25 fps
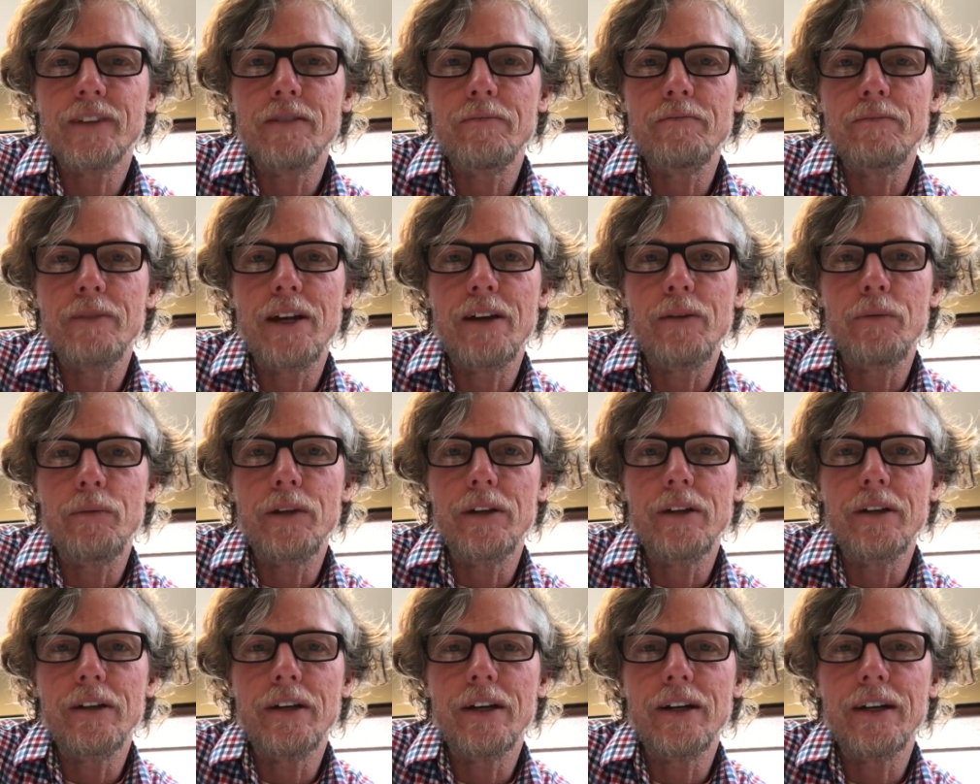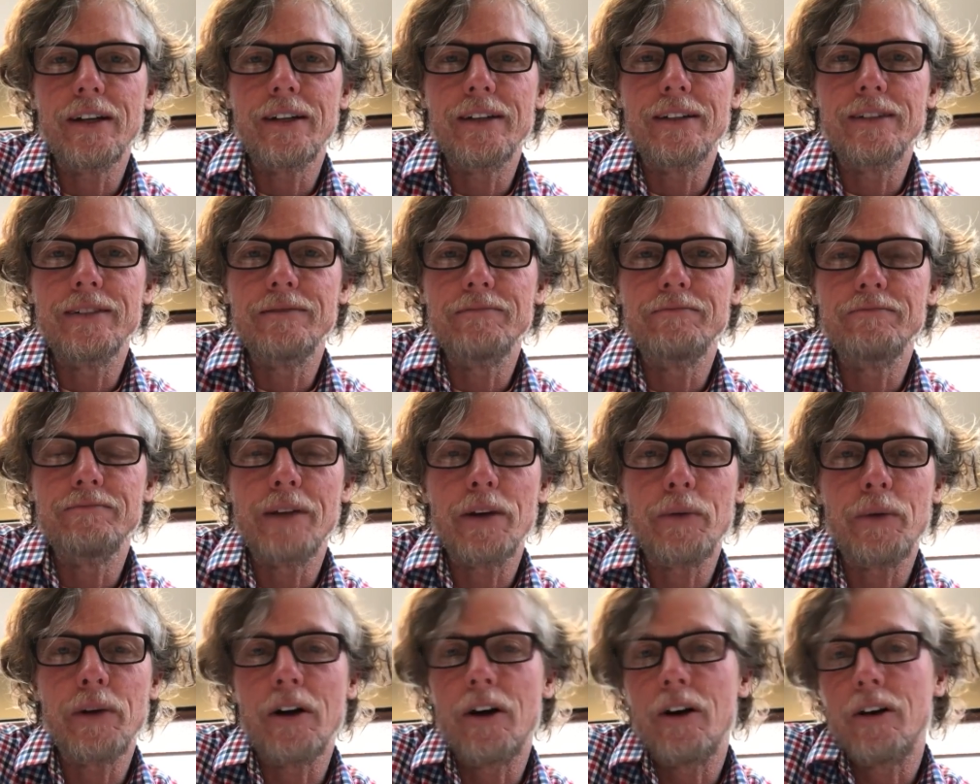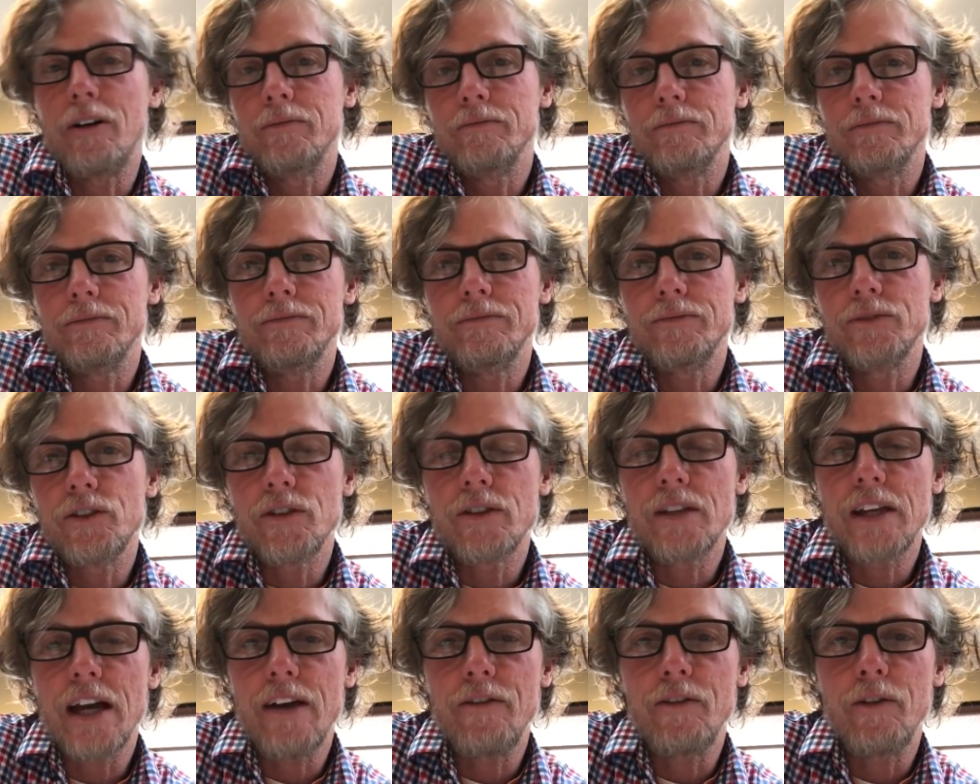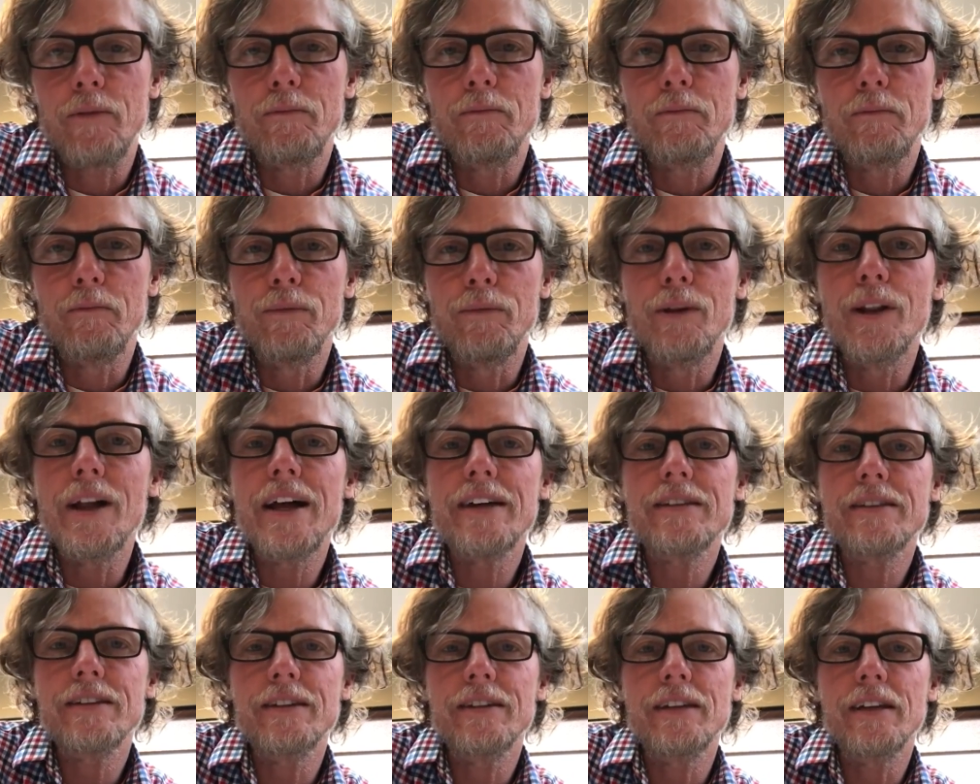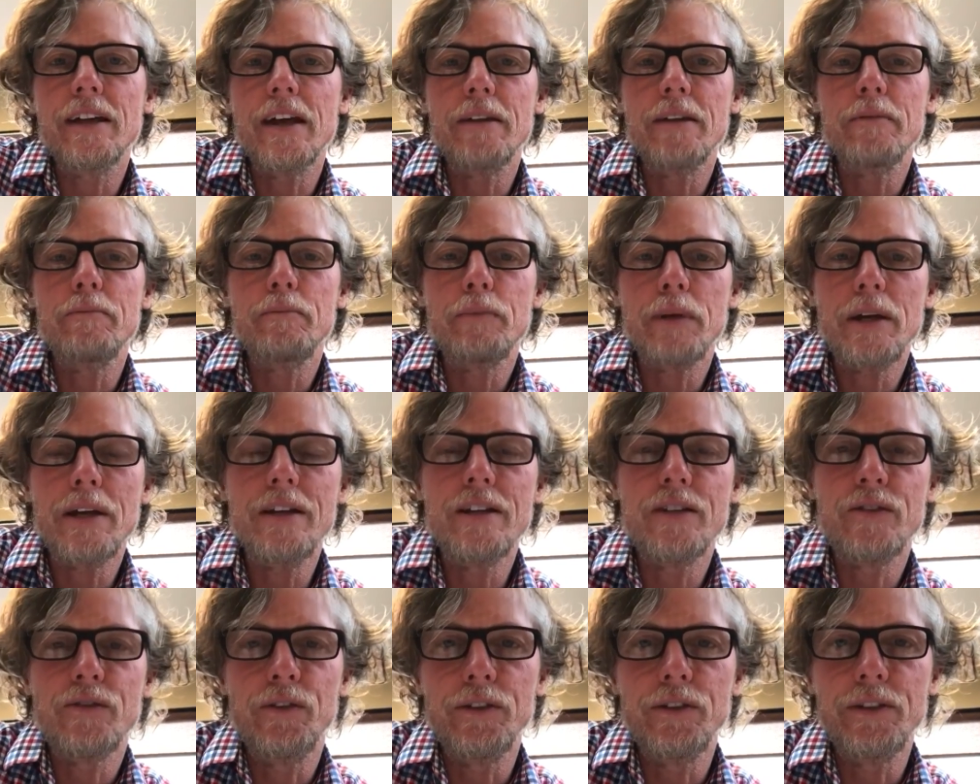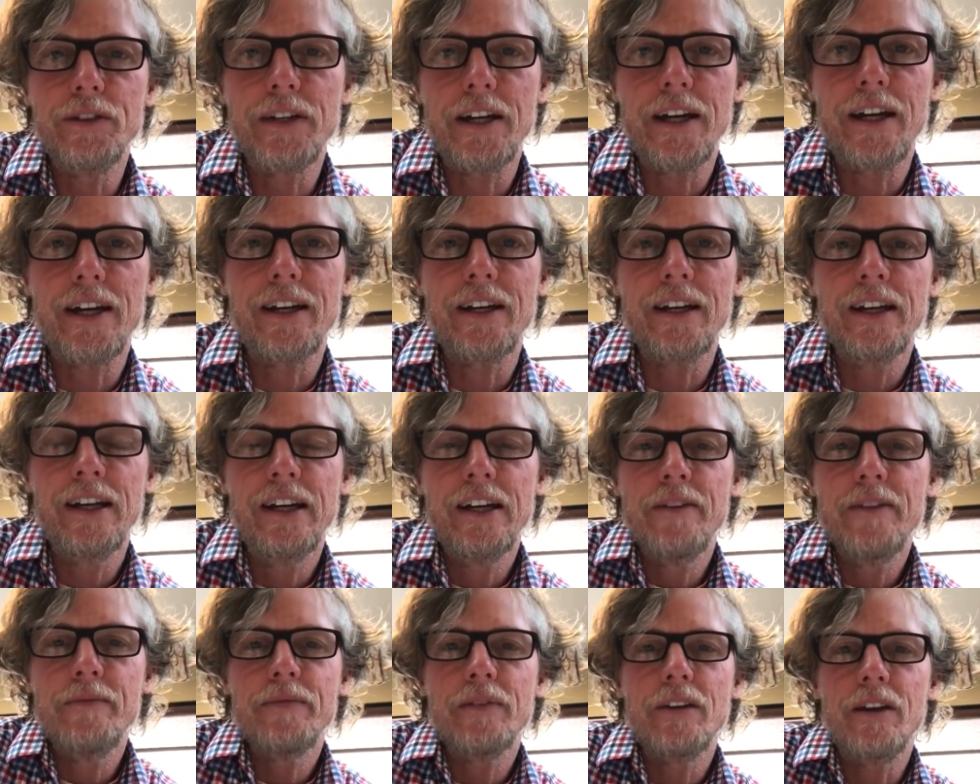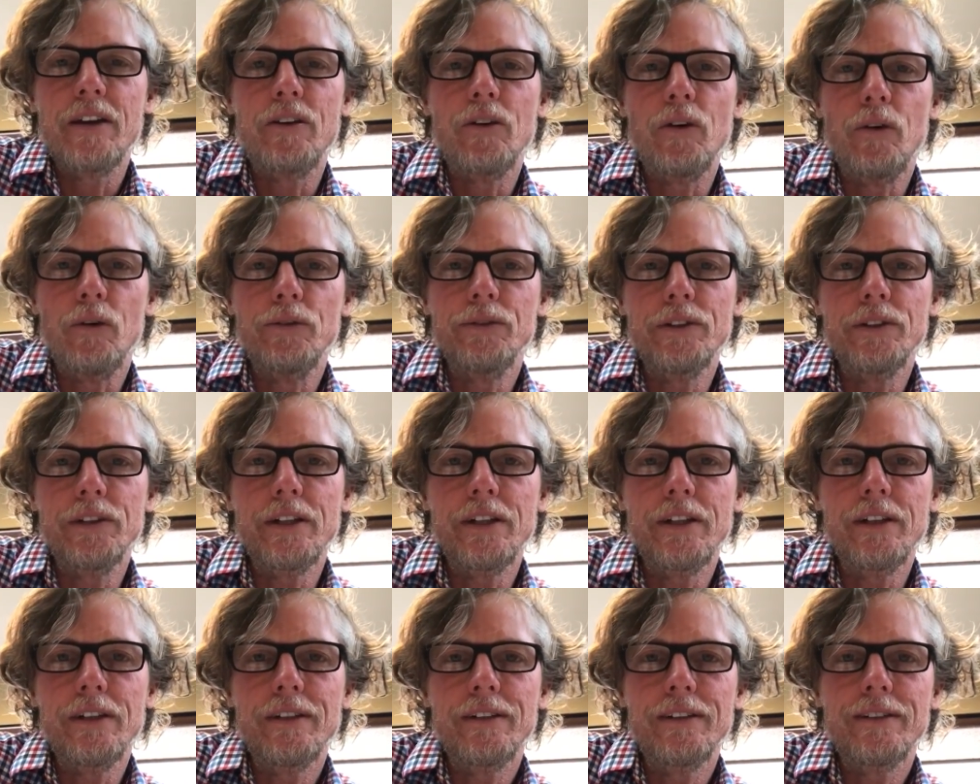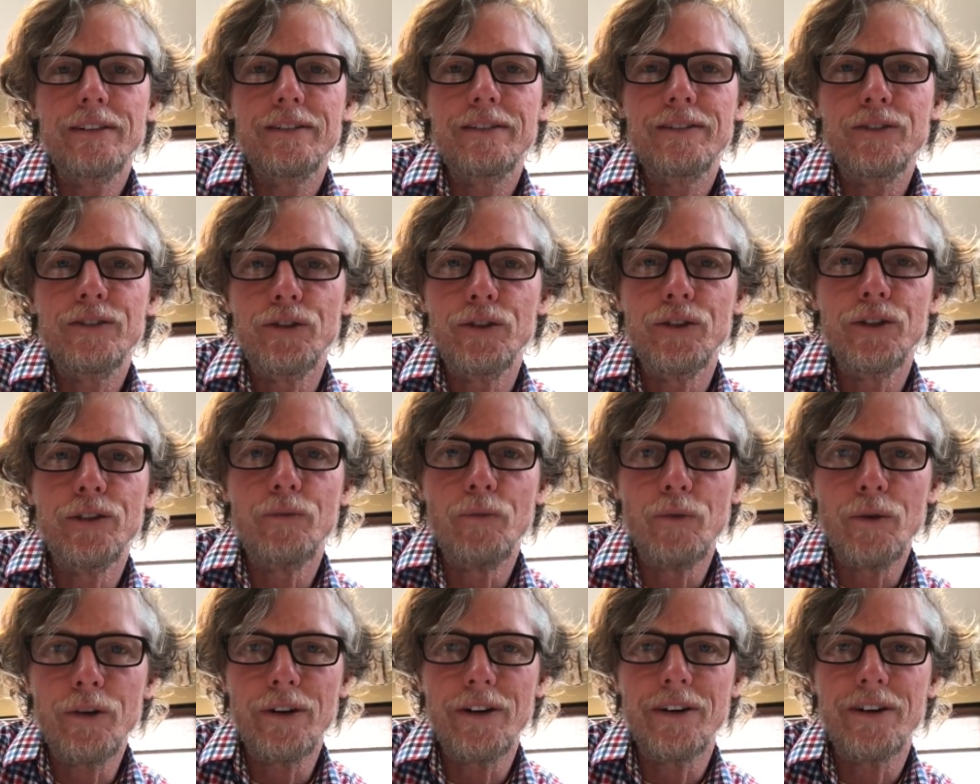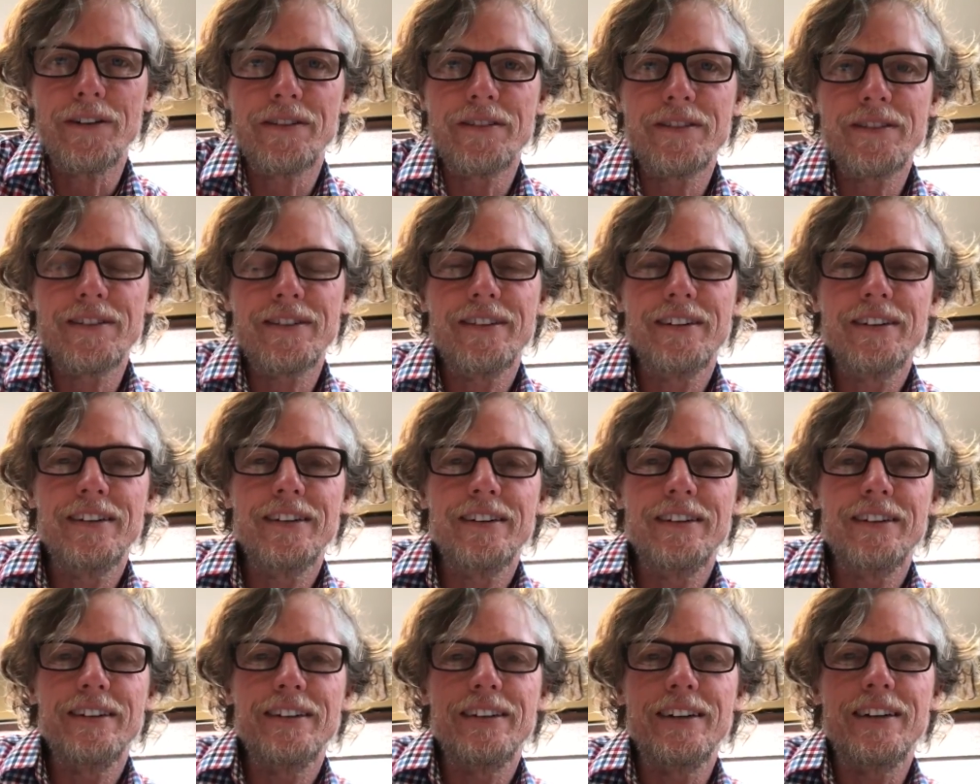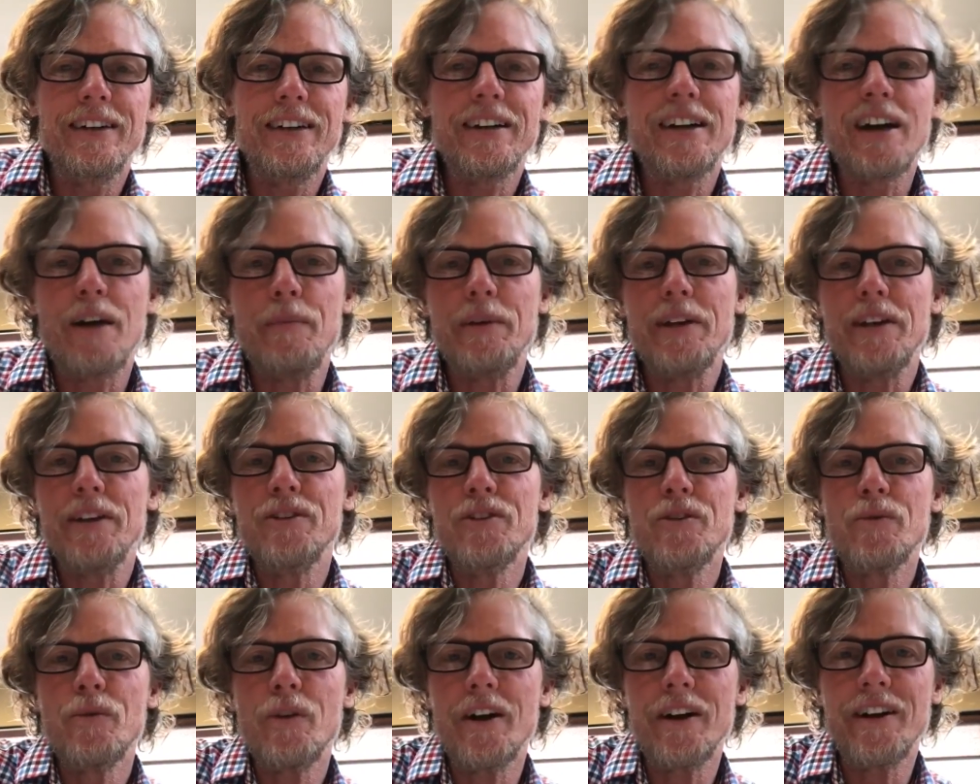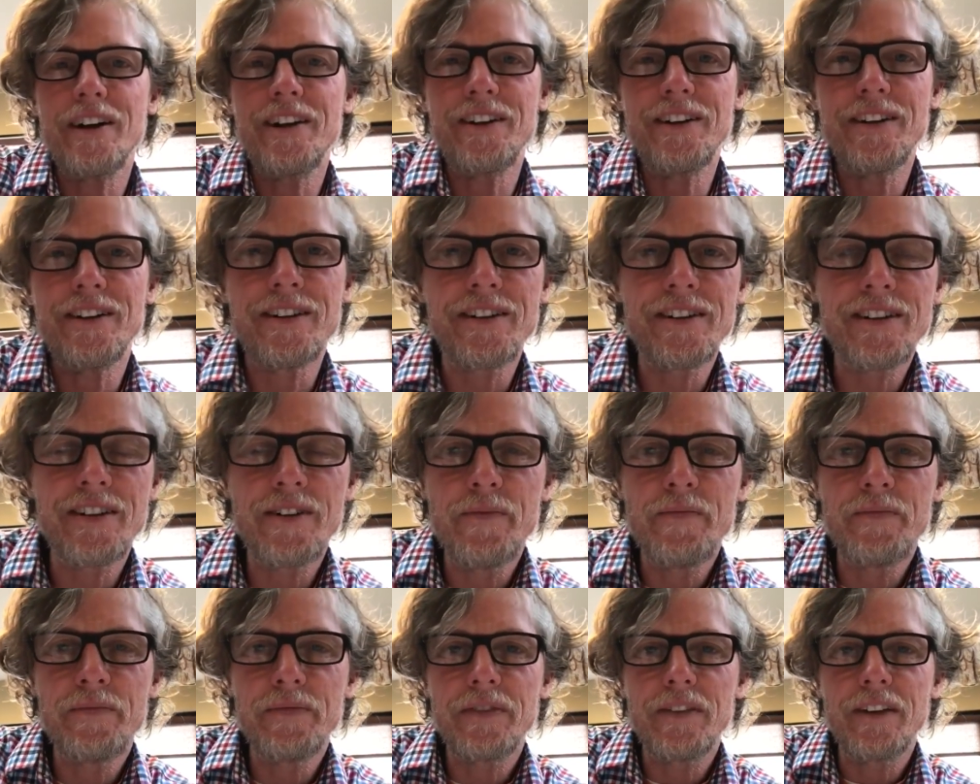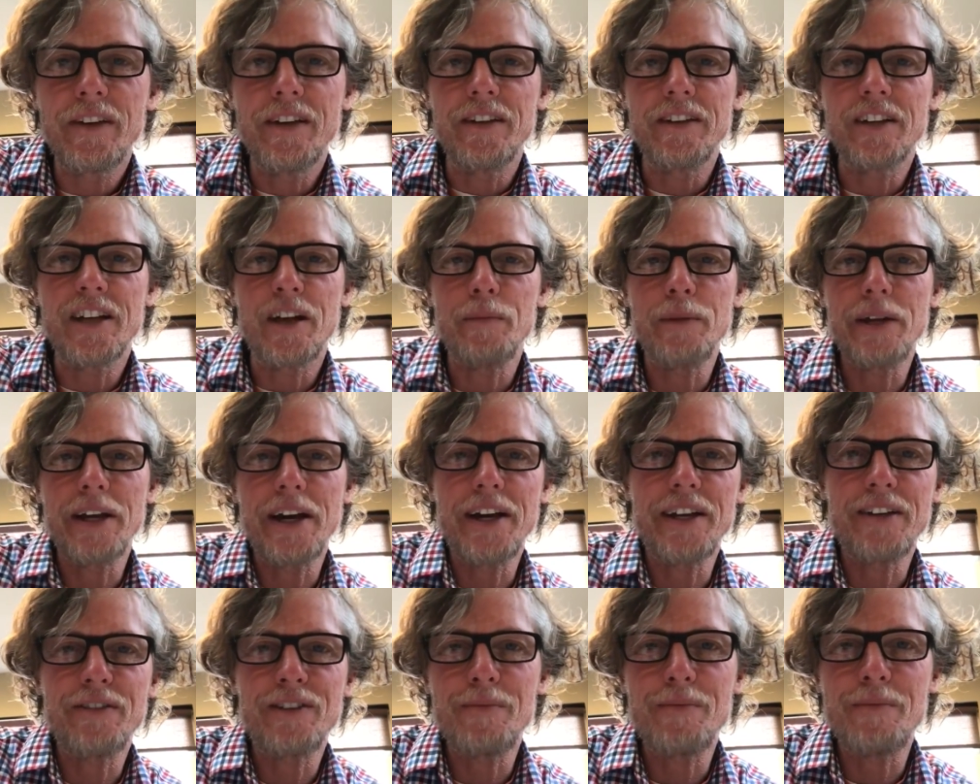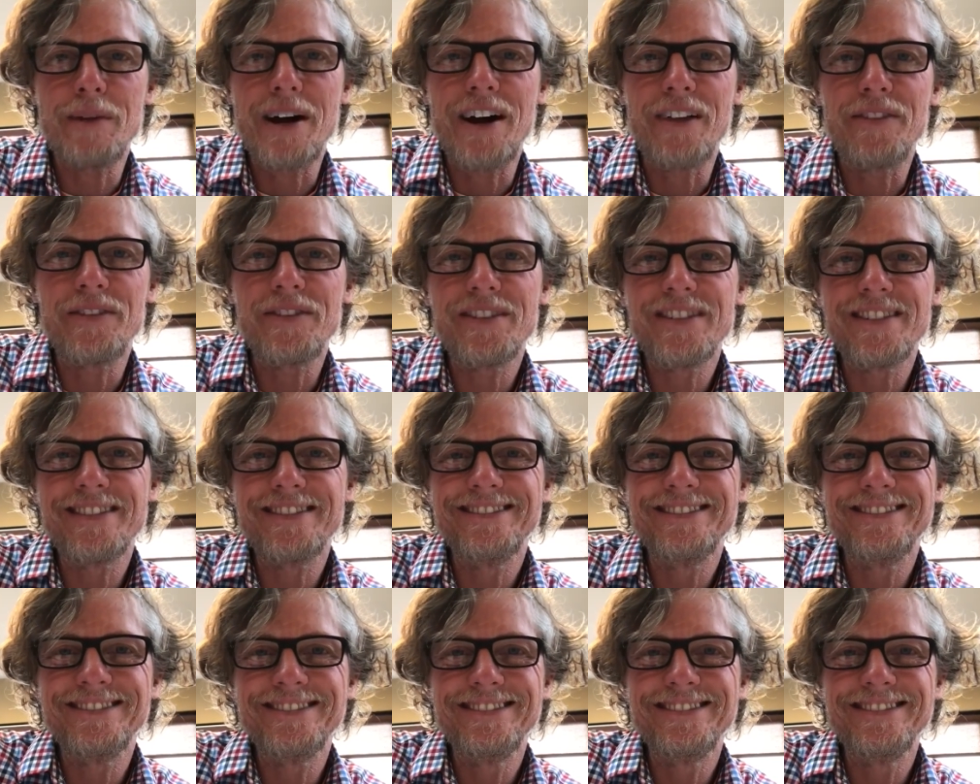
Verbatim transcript: may we uh, may we all just have a blessed and peaceful day, and only good words uh, coming into our ears and coming out of our mouths.